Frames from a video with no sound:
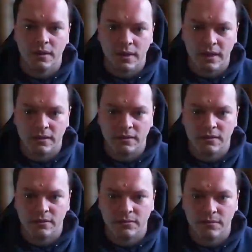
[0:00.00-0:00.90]
Next,
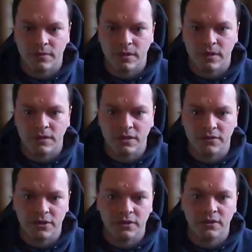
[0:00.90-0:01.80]
going to
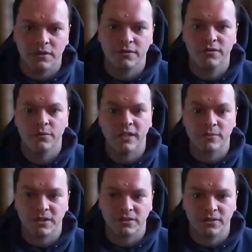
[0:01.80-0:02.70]
cover format
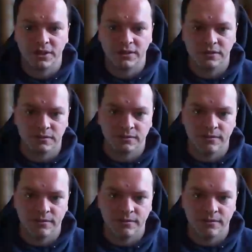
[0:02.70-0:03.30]
specifiers.